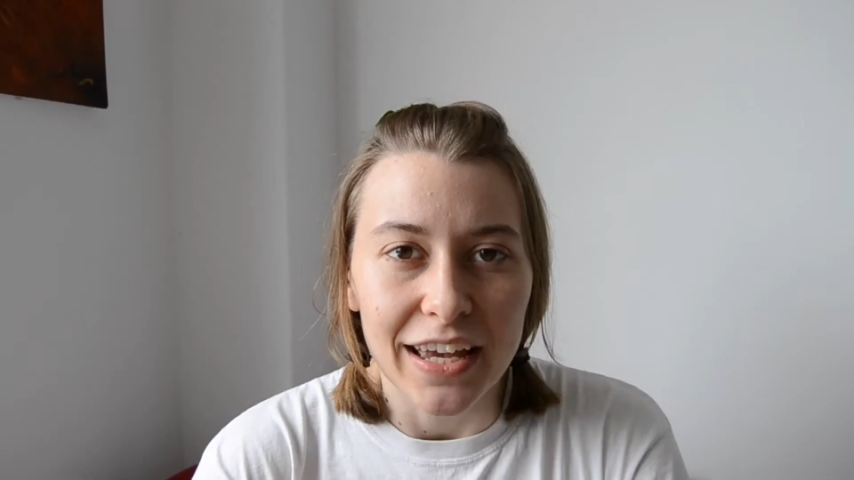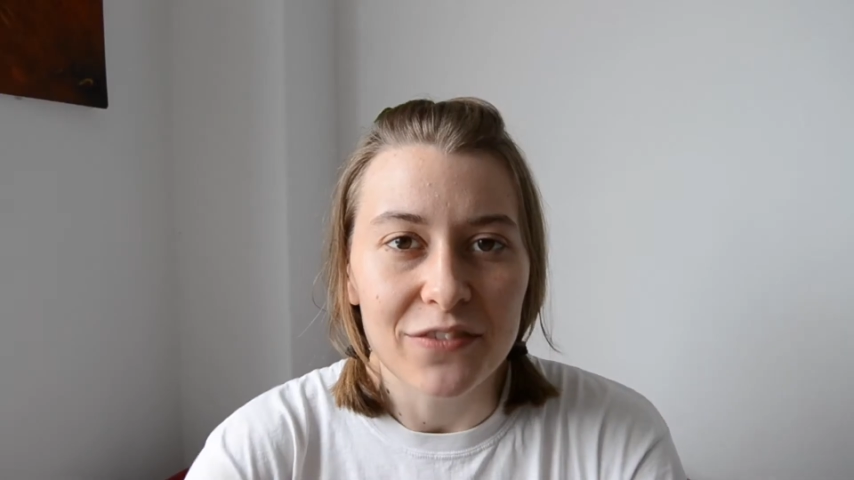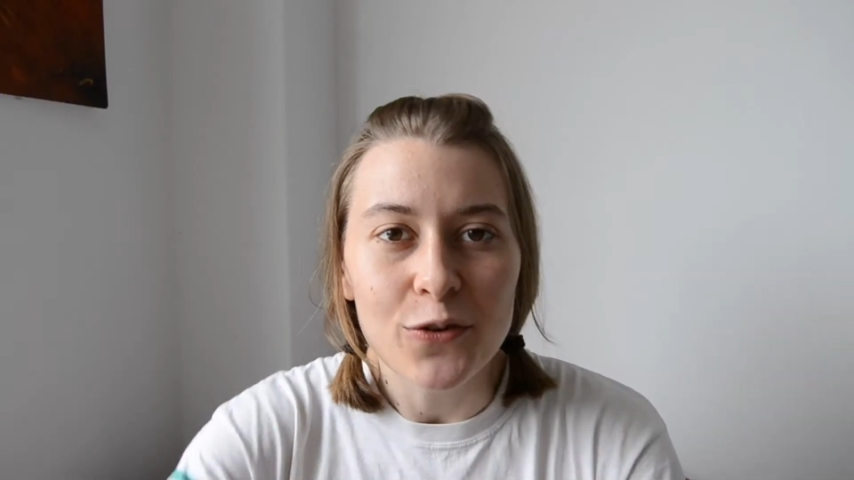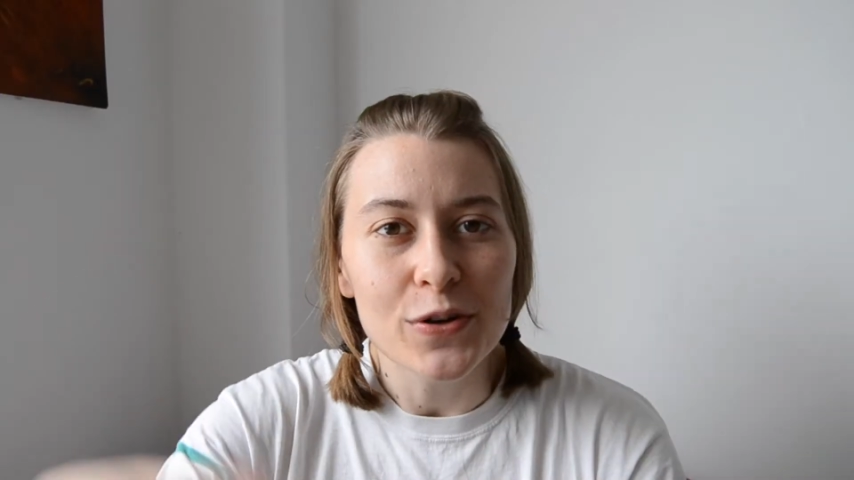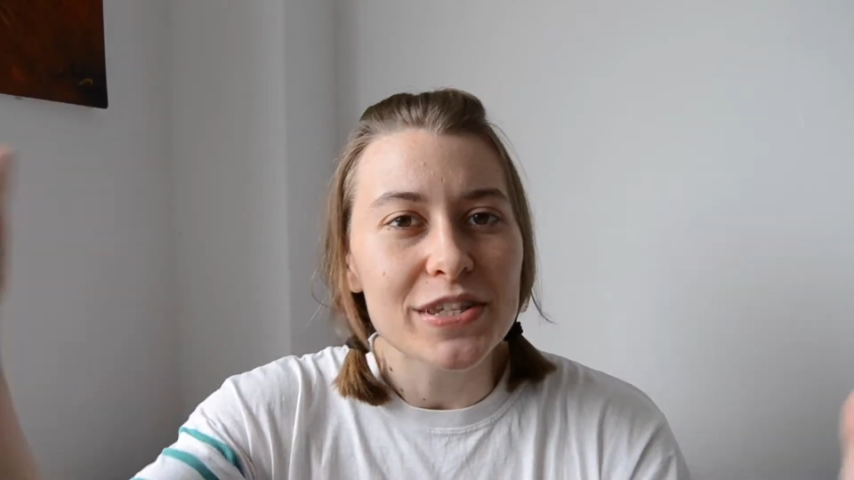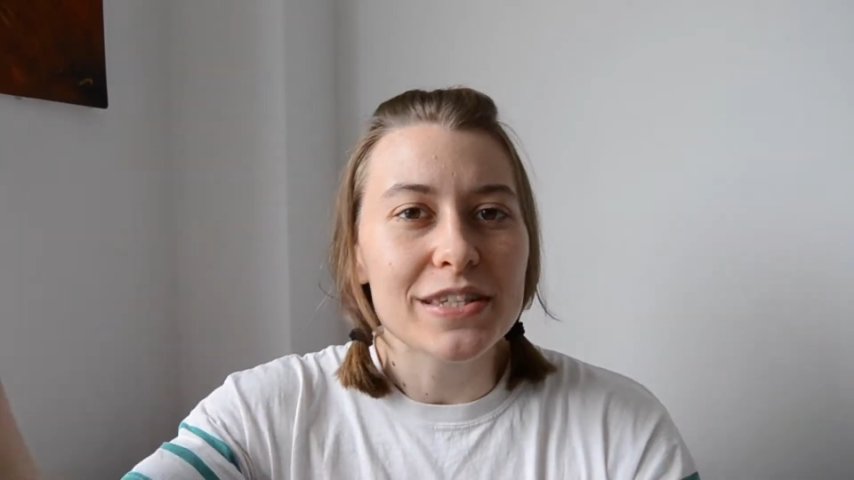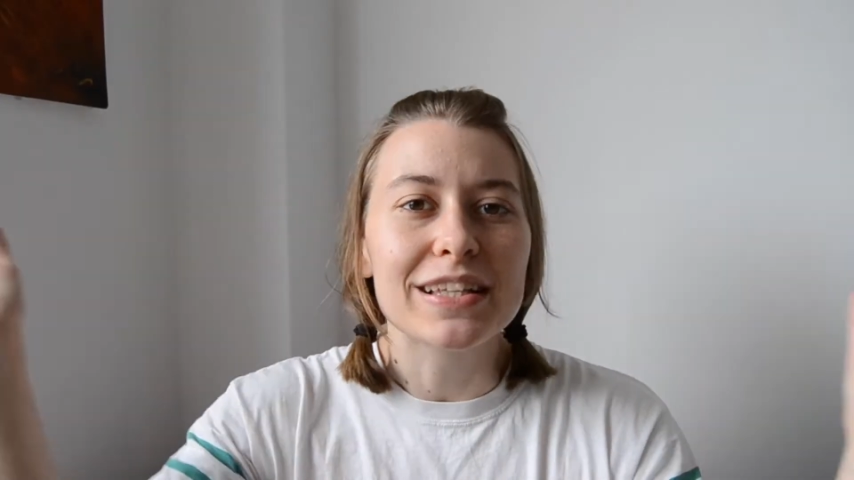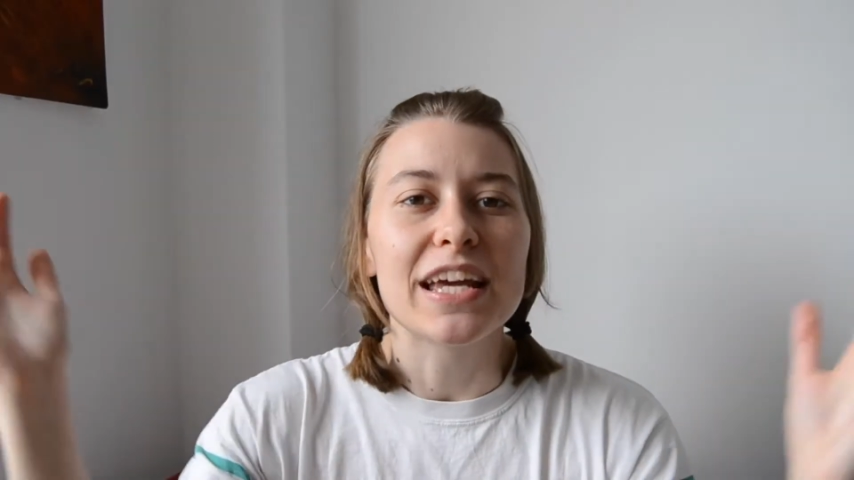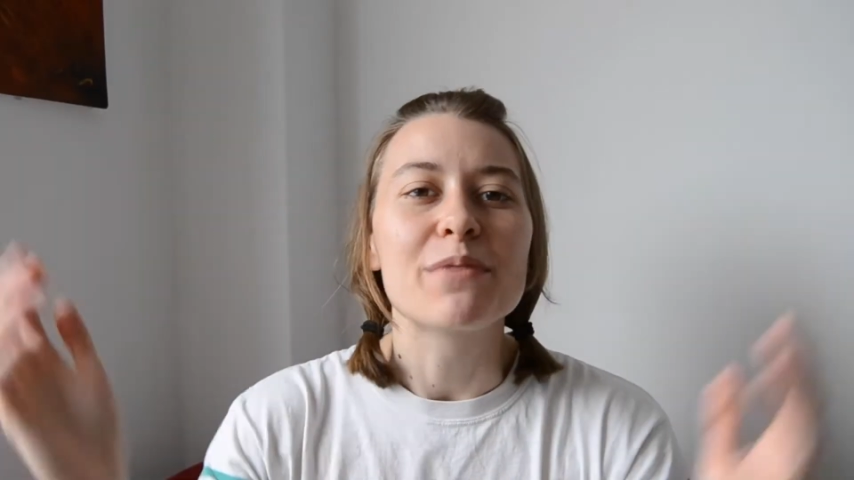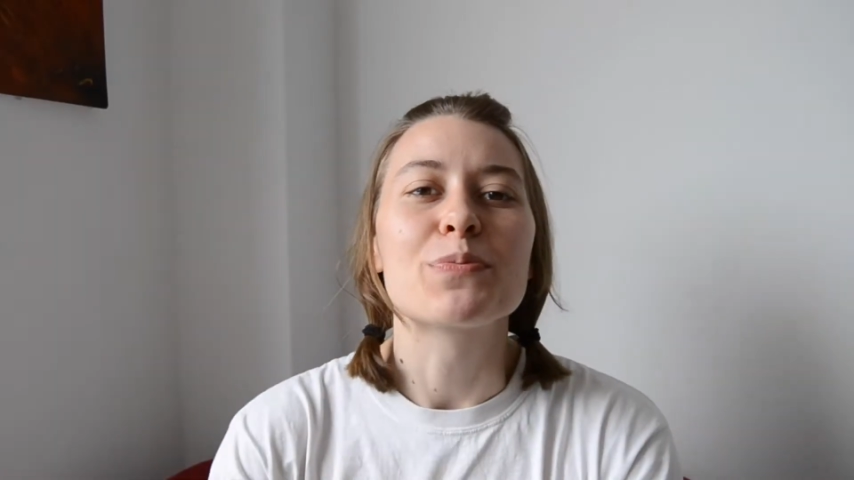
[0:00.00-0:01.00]
And of course this
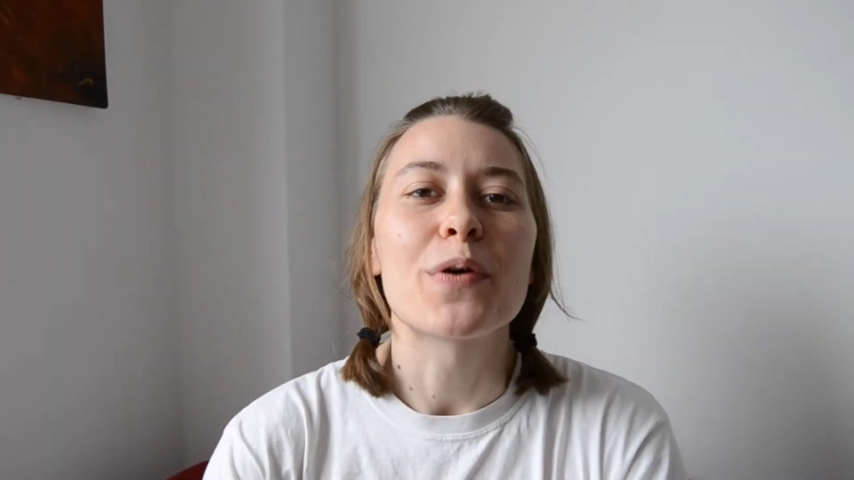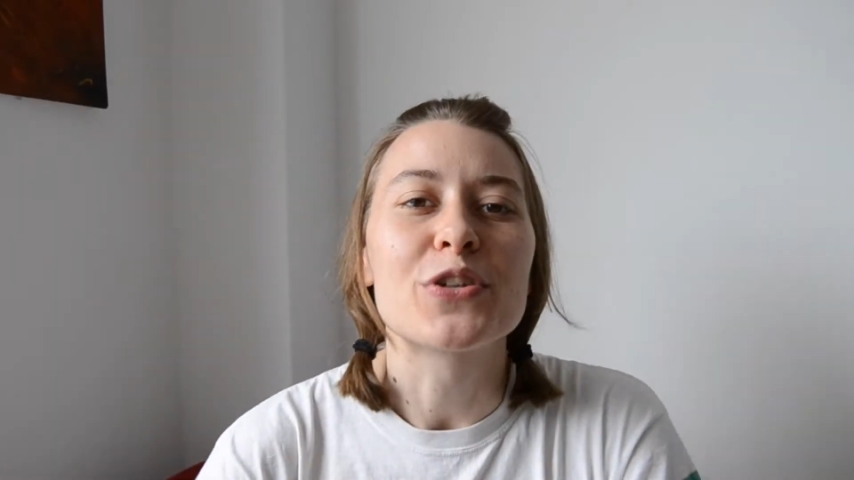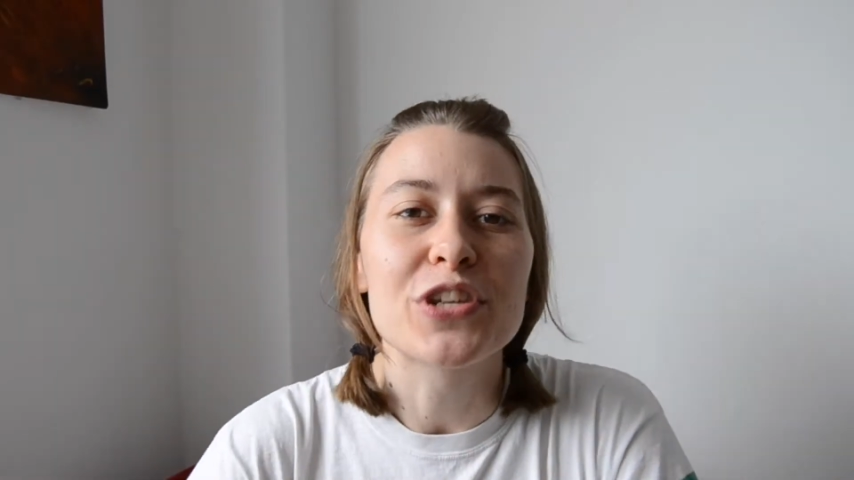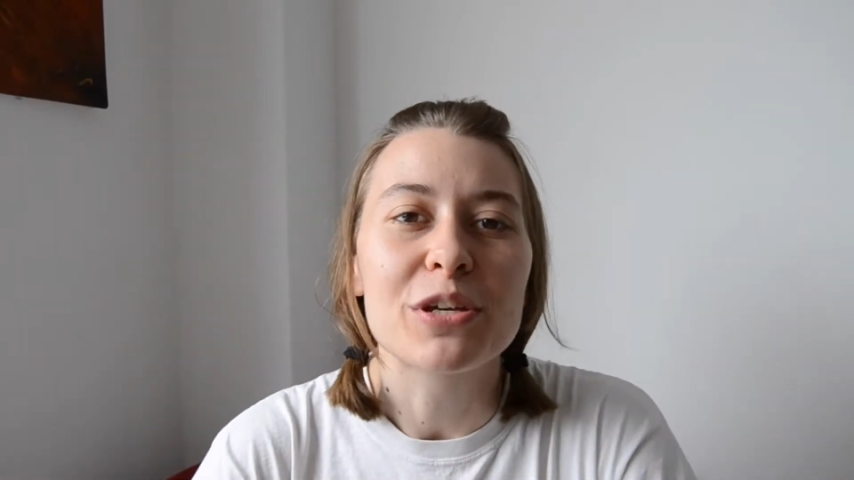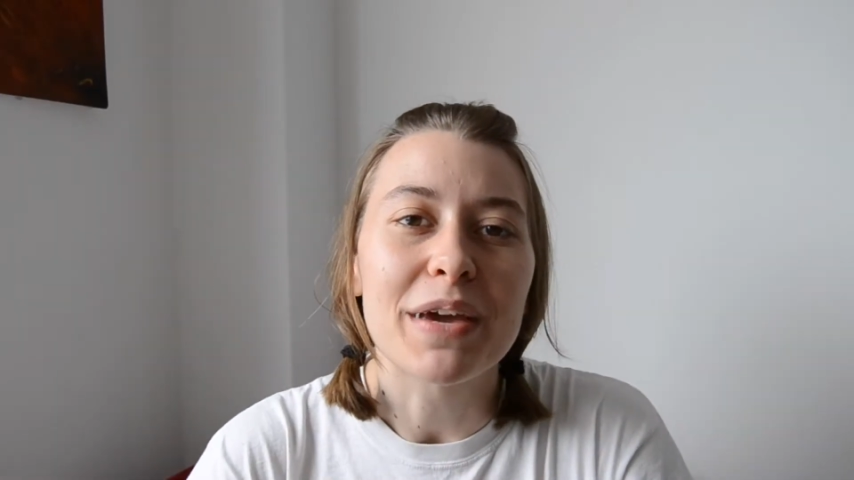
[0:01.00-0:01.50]
claim is partially